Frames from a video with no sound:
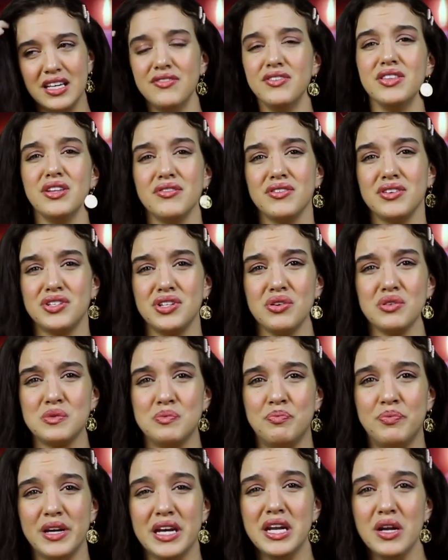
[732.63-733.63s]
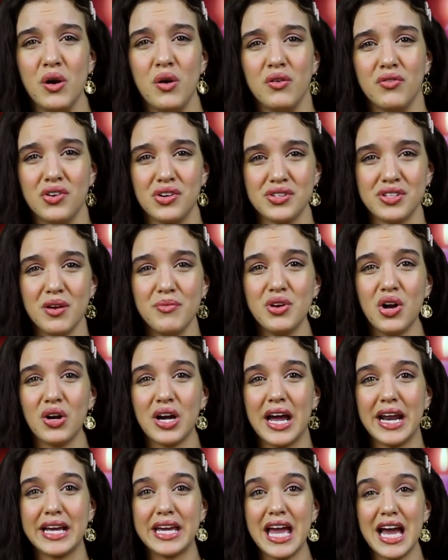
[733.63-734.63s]
Even though the show's been over, some of y'all
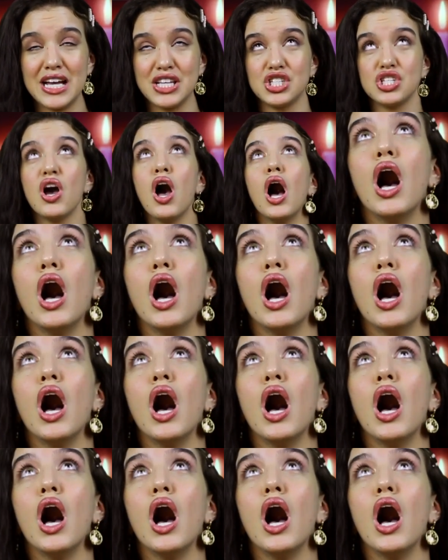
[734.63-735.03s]
gotta catch.